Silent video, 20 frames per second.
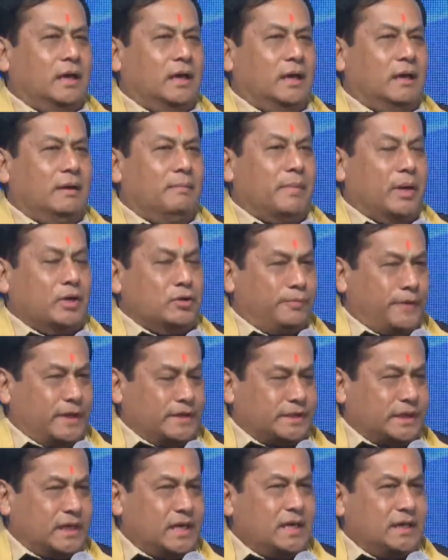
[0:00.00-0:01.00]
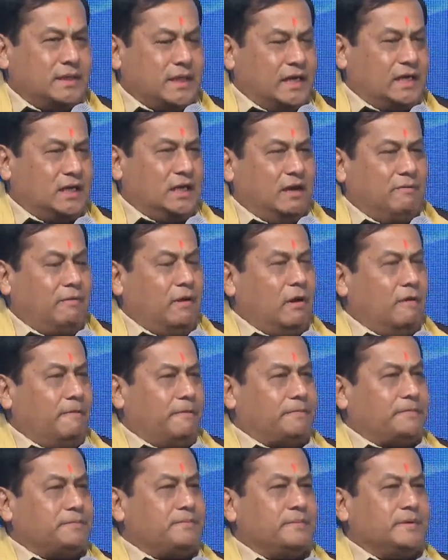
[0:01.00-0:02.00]
manufacturing that level of
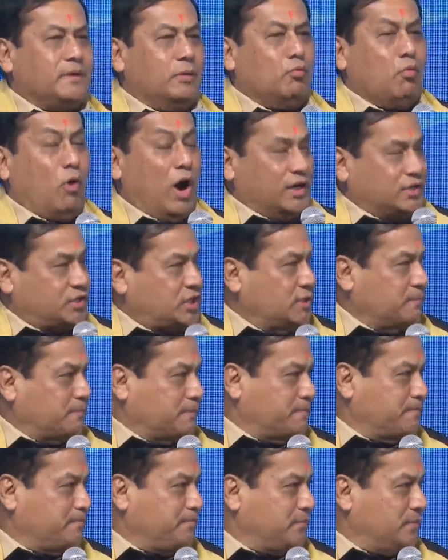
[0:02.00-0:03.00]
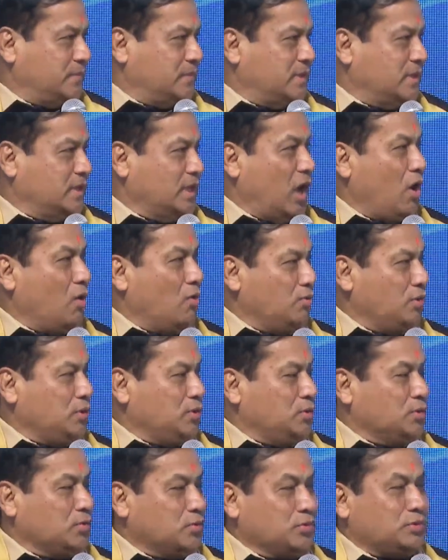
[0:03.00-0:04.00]
warship, now you
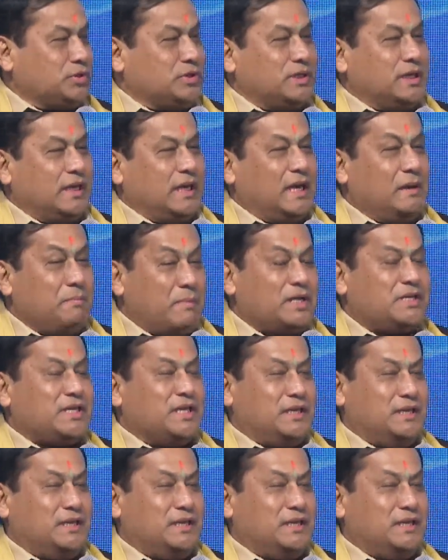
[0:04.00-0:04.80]
could imagine